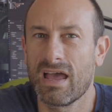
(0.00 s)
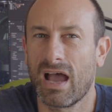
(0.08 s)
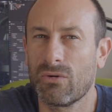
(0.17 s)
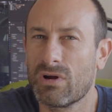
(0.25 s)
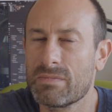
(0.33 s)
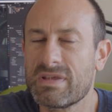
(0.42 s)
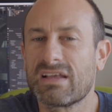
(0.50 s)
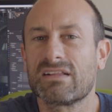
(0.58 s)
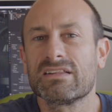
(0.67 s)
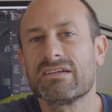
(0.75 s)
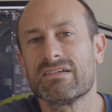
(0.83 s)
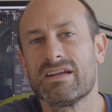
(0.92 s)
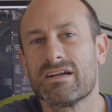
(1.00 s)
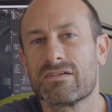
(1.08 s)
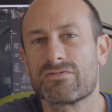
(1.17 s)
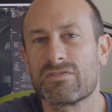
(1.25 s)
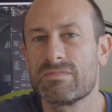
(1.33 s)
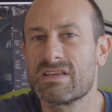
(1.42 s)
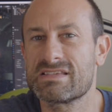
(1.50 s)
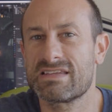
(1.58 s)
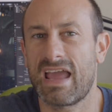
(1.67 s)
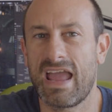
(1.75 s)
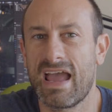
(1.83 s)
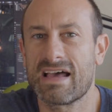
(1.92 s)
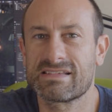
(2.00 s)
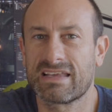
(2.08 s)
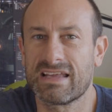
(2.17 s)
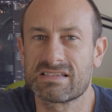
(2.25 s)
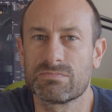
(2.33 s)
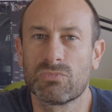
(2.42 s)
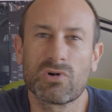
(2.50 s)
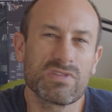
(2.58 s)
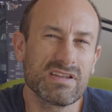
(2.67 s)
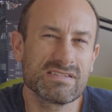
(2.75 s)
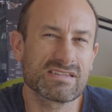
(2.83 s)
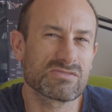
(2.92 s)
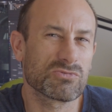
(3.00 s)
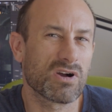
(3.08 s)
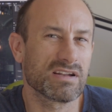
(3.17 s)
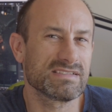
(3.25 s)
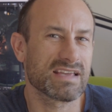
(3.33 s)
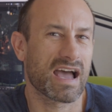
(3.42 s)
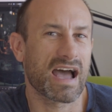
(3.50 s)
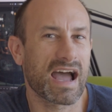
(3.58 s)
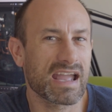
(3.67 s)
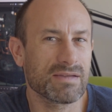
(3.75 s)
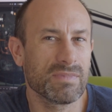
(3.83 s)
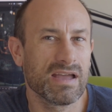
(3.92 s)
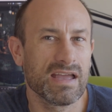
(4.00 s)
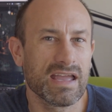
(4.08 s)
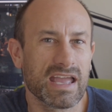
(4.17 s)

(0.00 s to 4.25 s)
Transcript: I want to be clear here. From this task, it's more than just raw time.